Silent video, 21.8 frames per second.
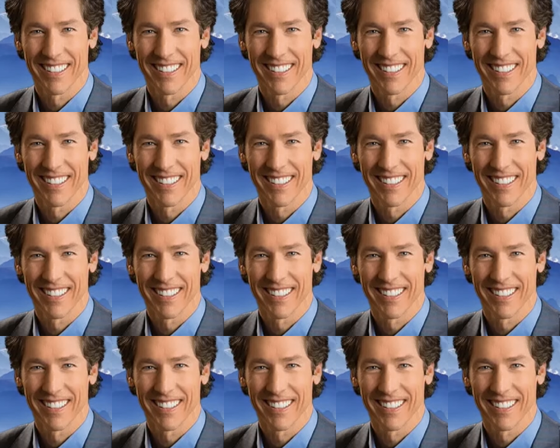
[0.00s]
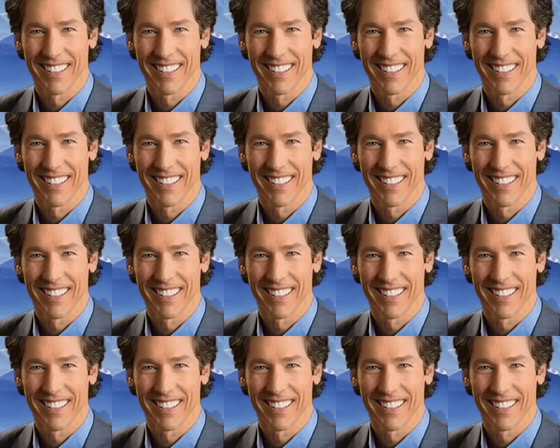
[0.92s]

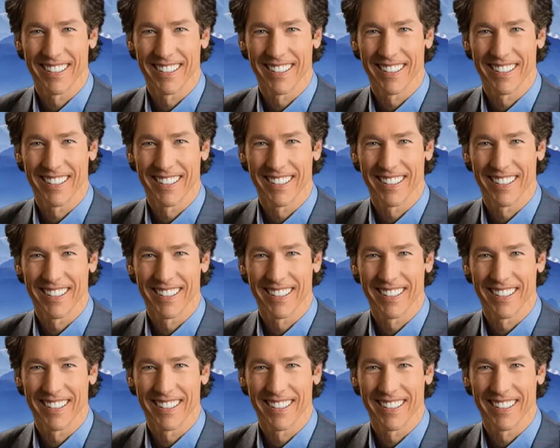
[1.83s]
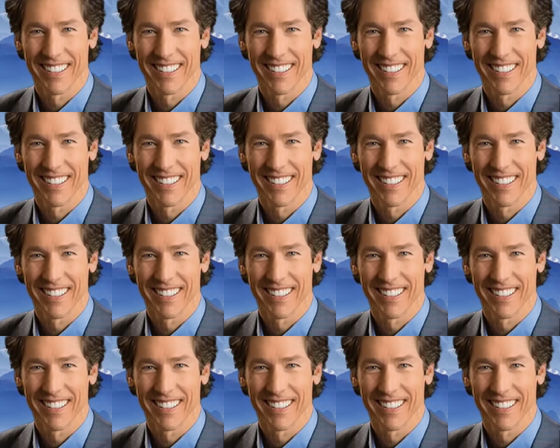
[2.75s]
(no lip movement)